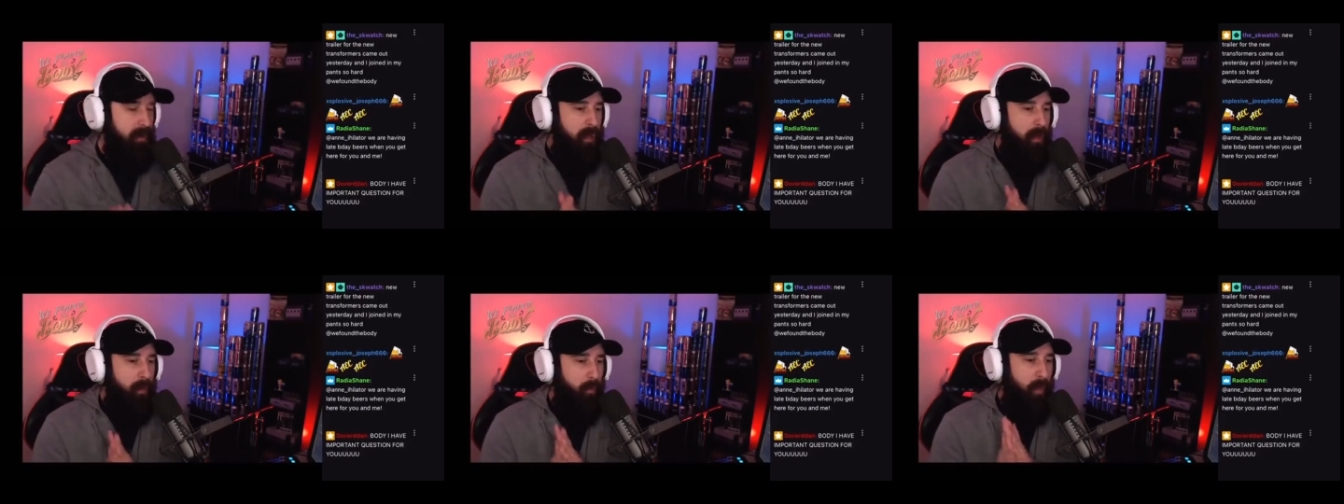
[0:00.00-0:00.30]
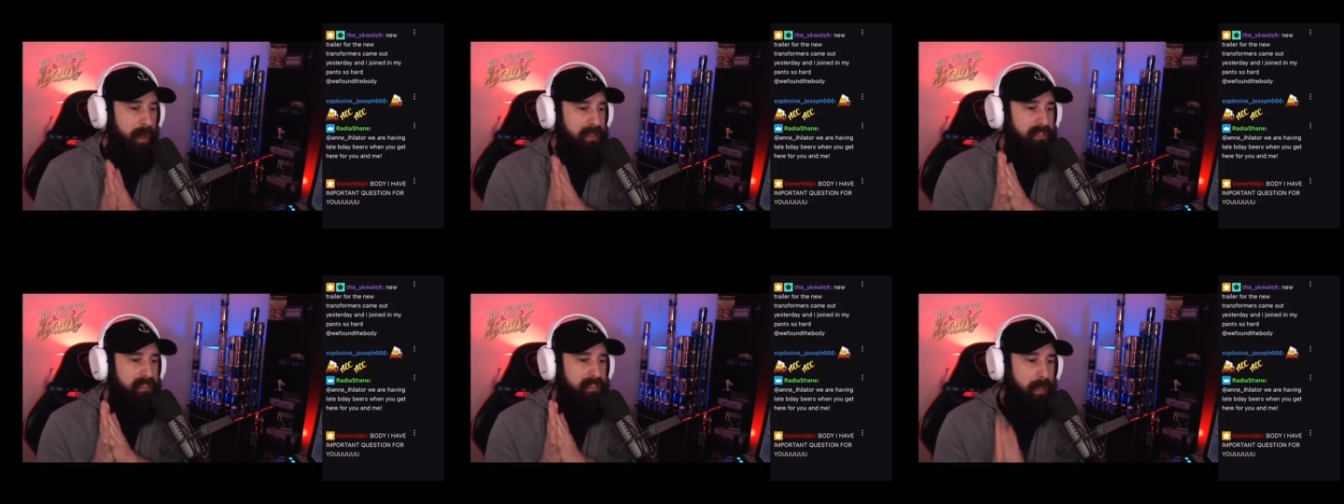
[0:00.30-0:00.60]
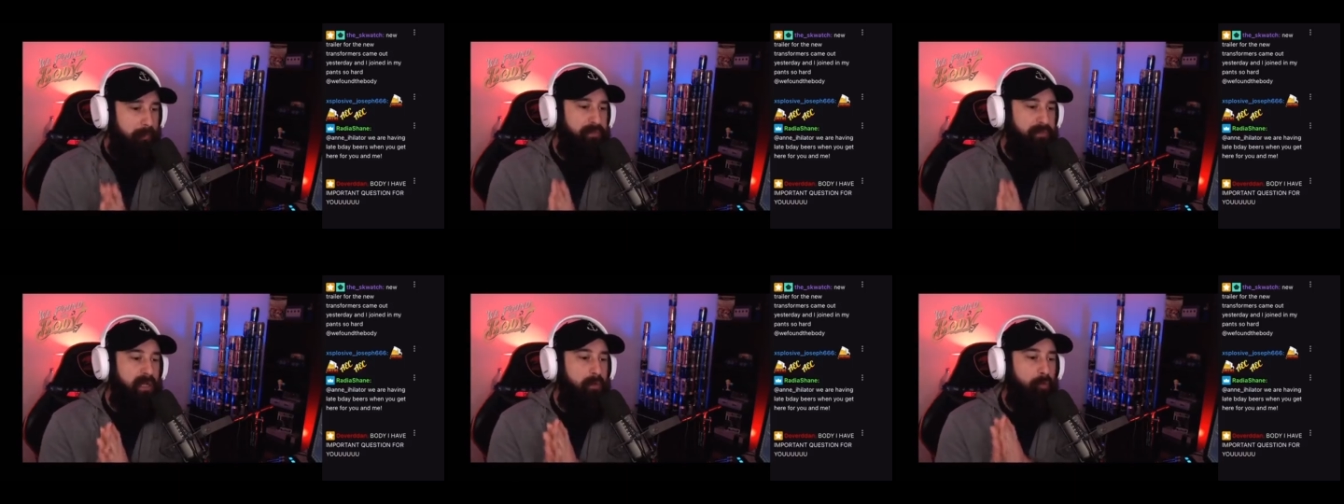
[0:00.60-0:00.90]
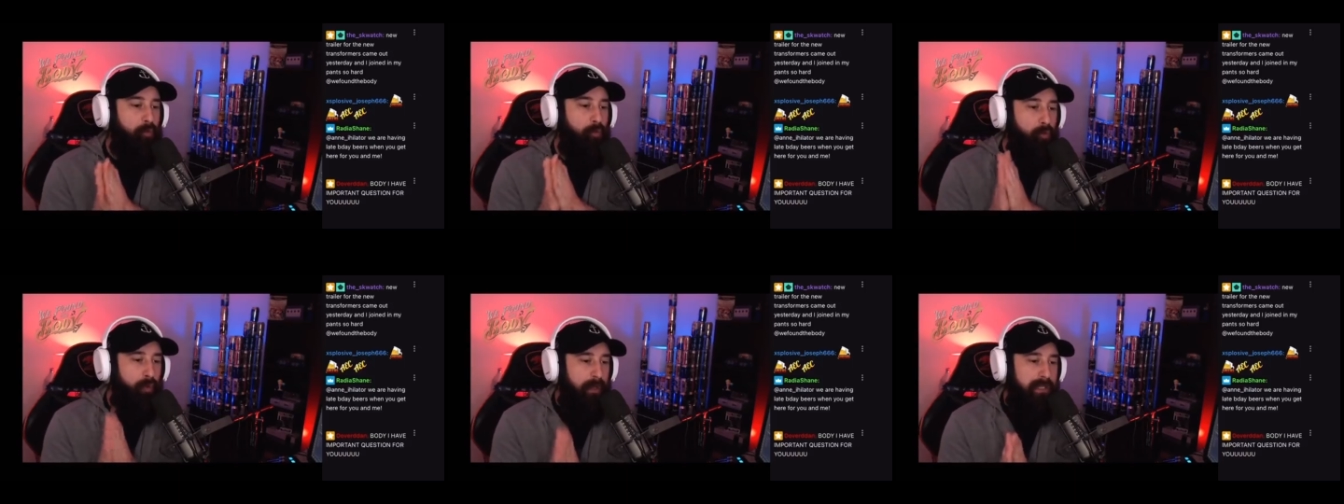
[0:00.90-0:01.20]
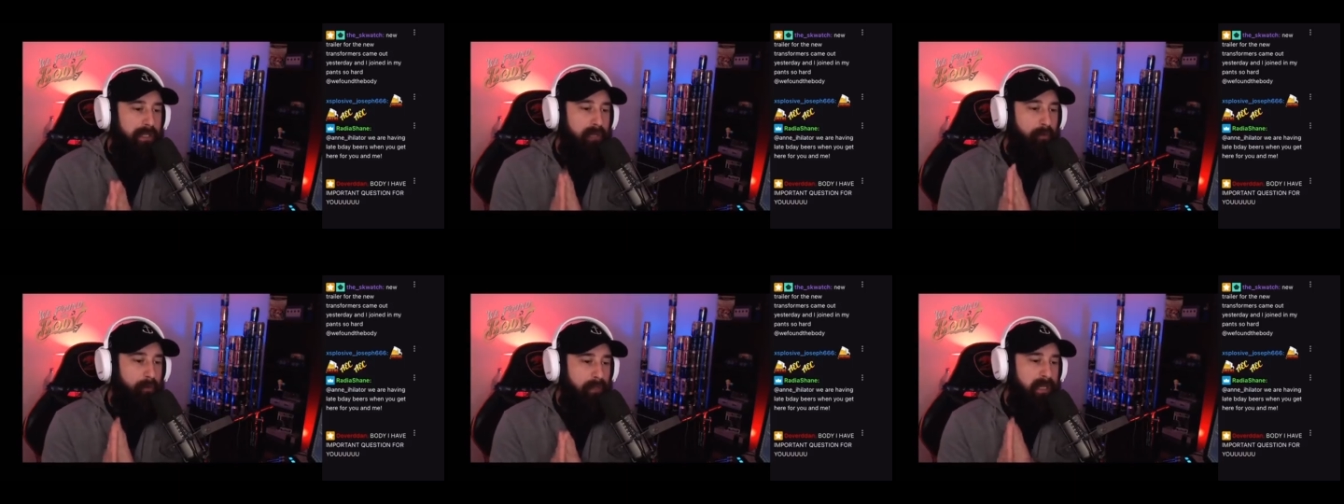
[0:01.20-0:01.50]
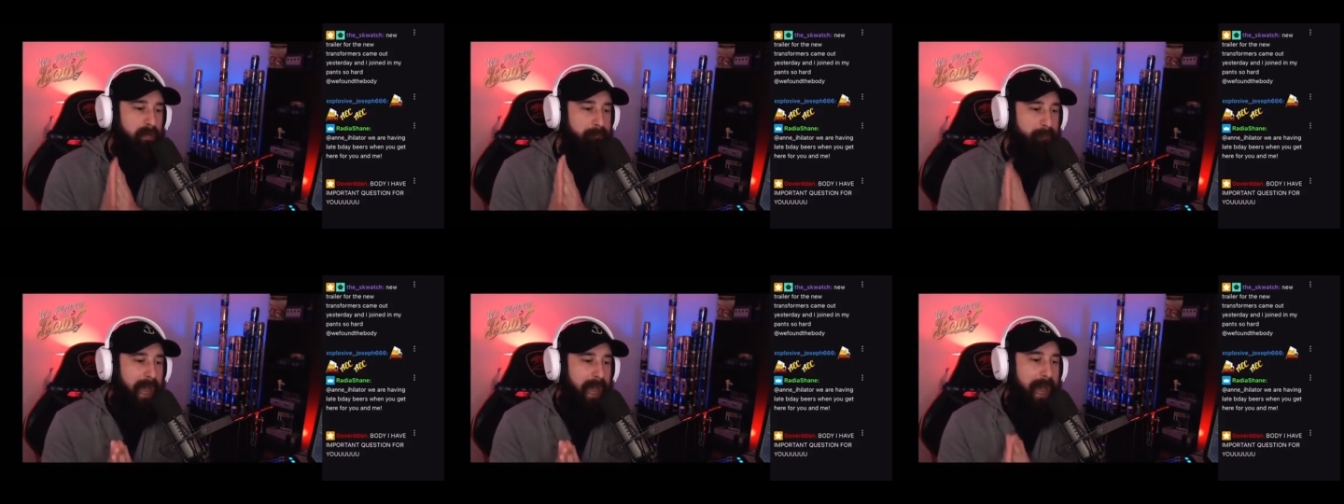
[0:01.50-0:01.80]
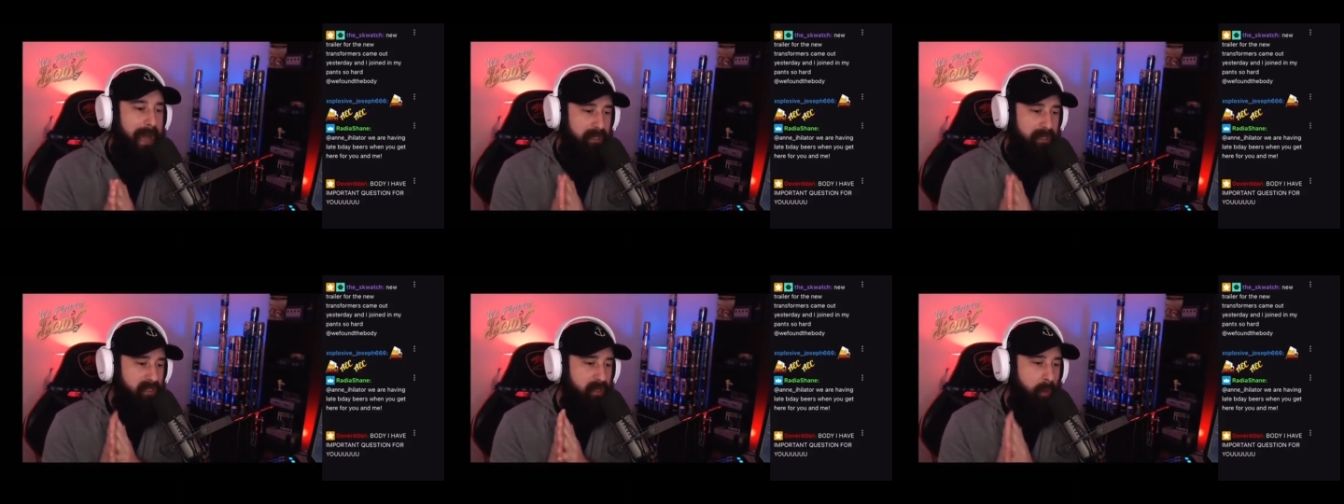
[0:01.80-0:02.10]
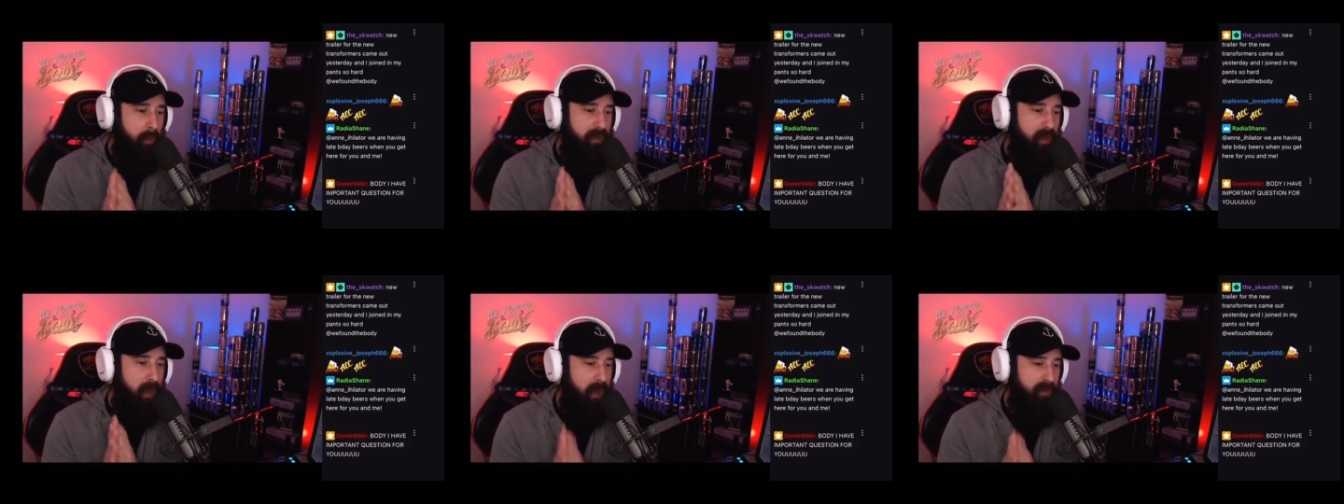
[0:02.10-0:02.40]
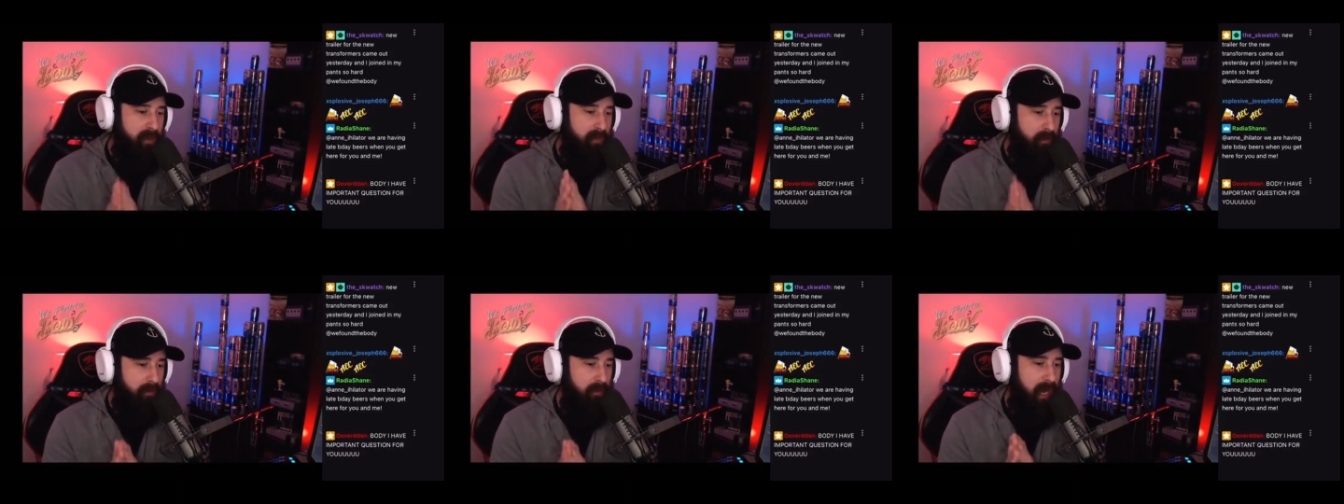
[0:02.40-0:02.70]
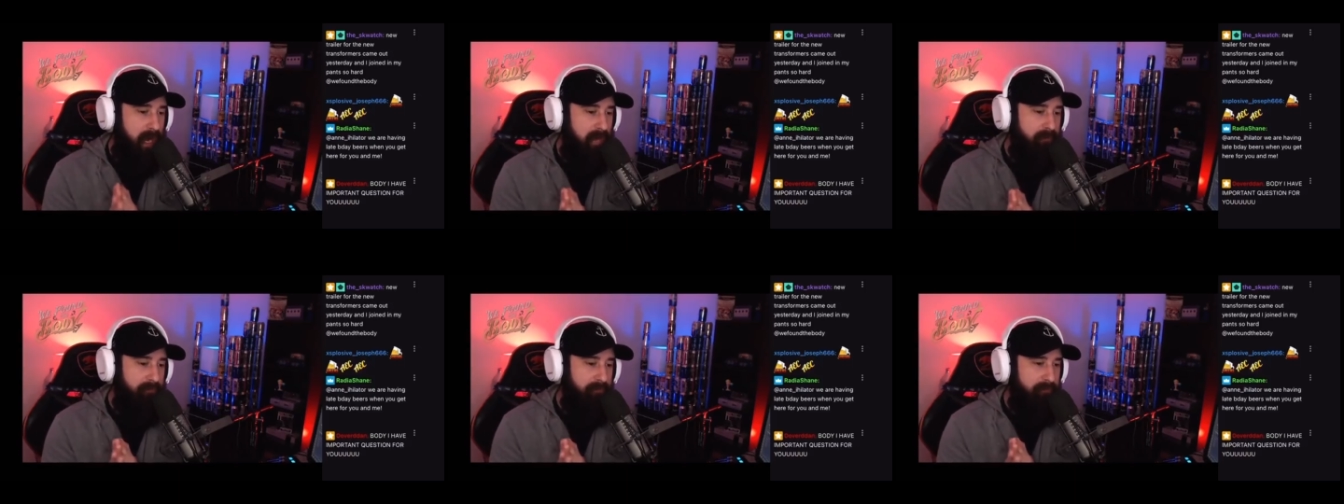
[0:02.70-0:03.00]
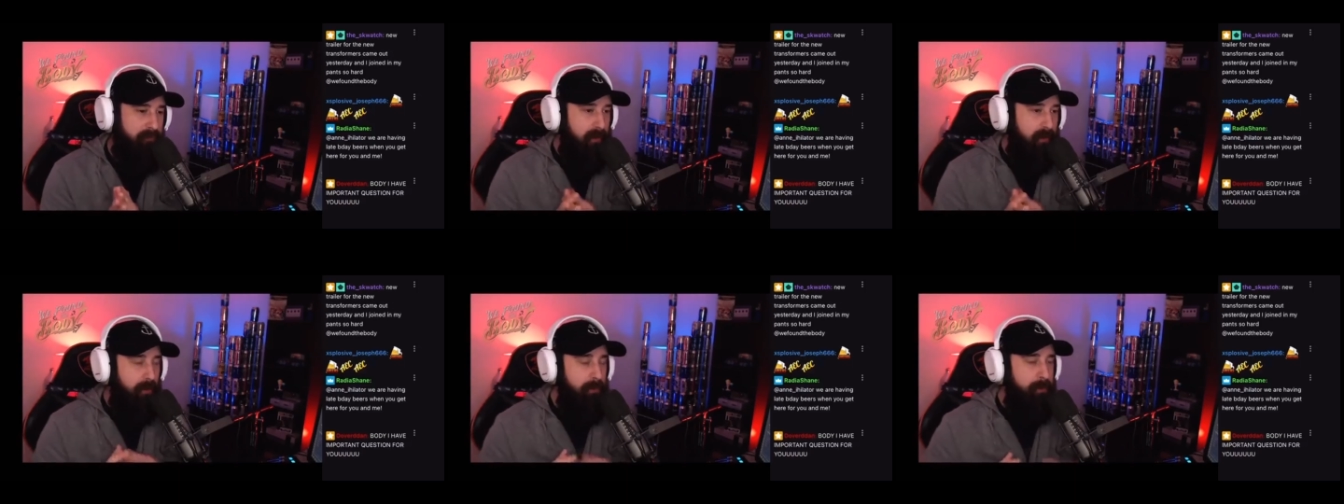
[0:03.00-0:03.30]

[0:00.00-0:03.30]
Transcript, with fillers: When something really, really bad is going on in your life,